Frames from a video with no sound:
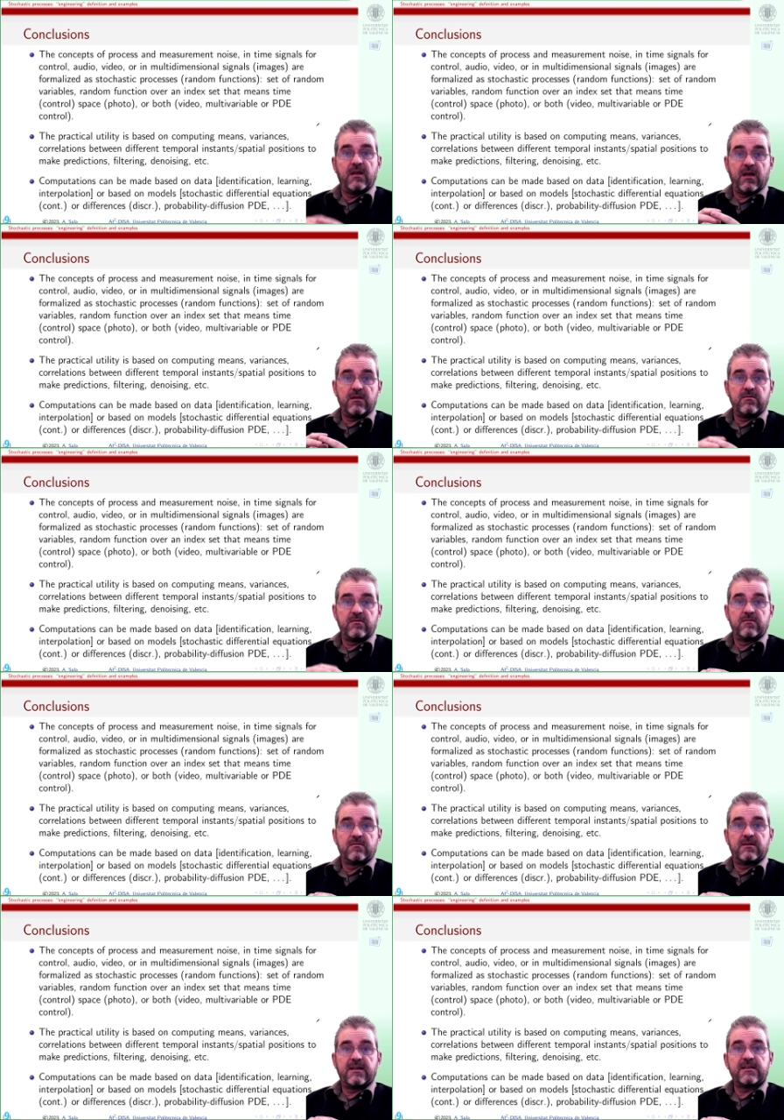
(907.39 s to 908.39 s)
And
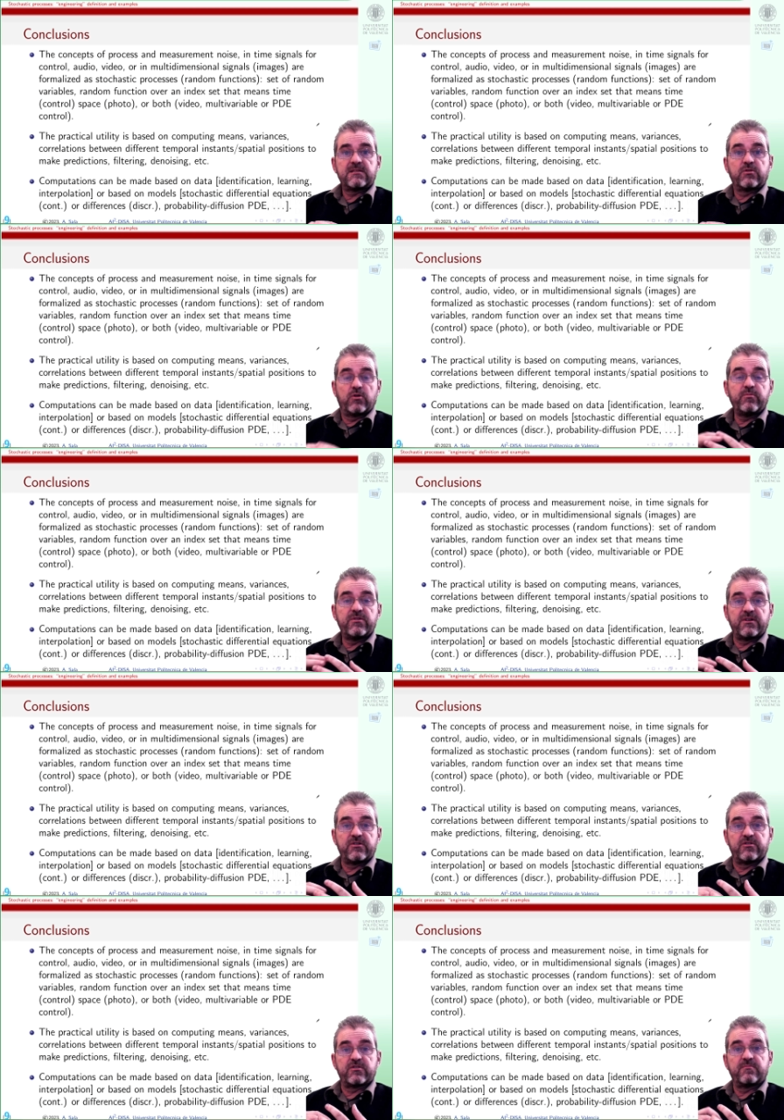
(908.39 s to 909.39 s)
last,
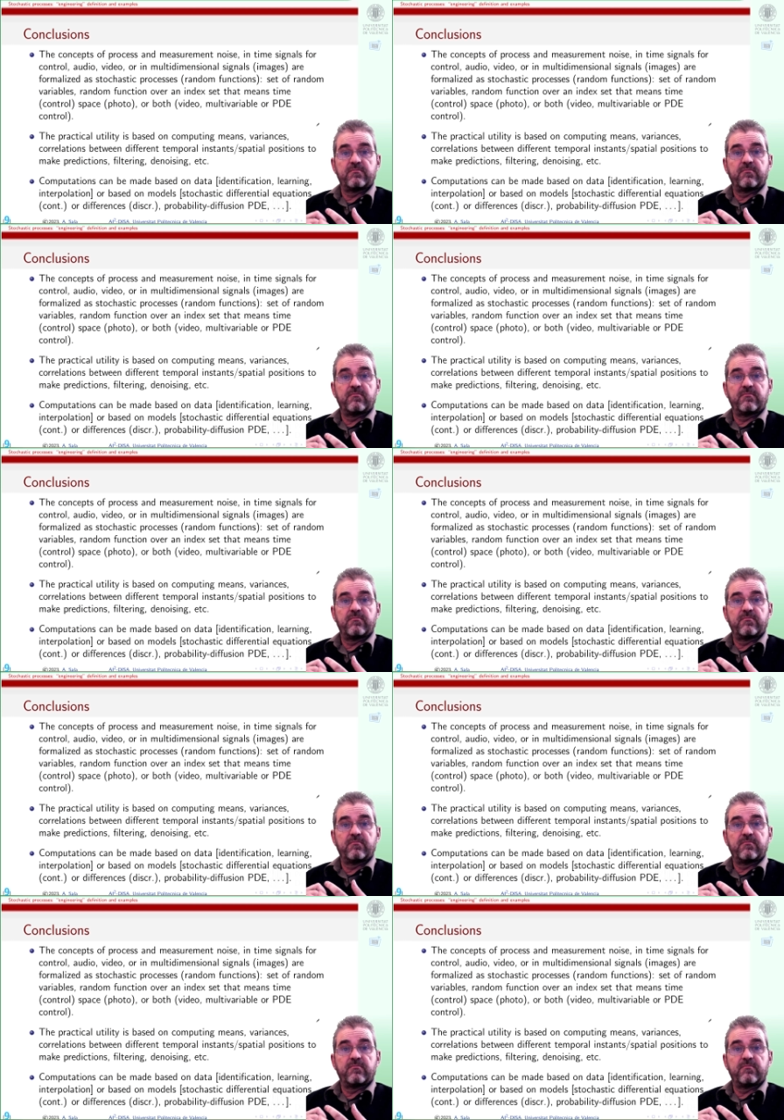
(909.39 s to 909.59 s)
computations